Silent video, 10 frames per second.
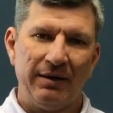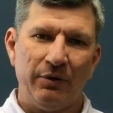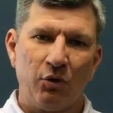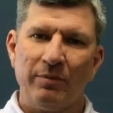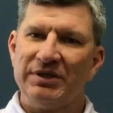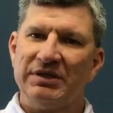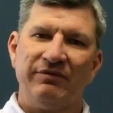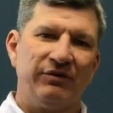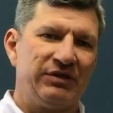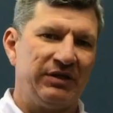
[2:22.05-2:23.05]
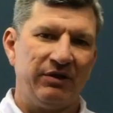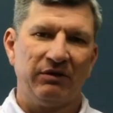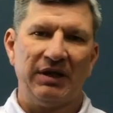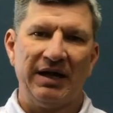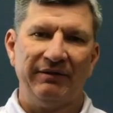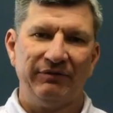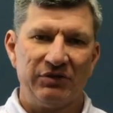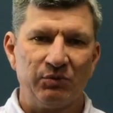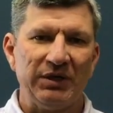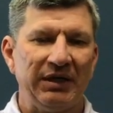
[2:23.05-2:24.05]
enormous difference in their life
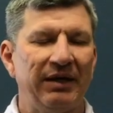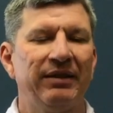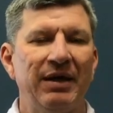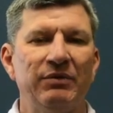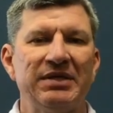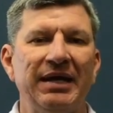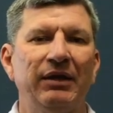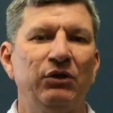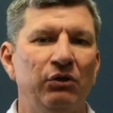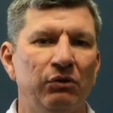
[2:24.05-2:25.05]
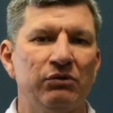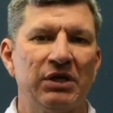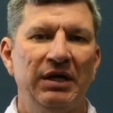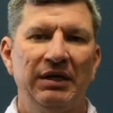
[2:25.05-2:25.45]
this weekend and that they would take a huge